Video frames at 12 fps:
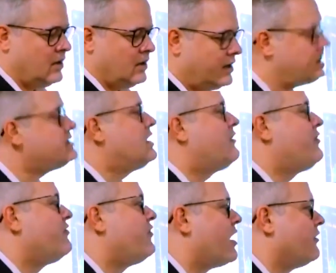this is the
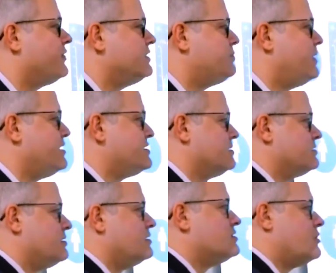FFR of this patient.
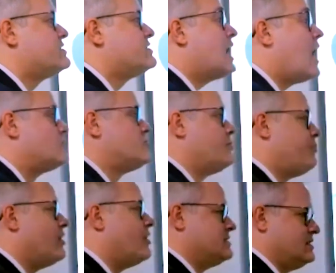So it's also
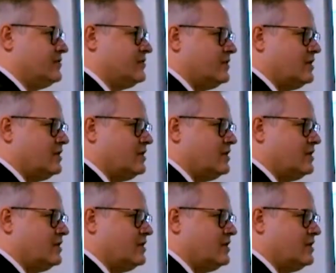positive.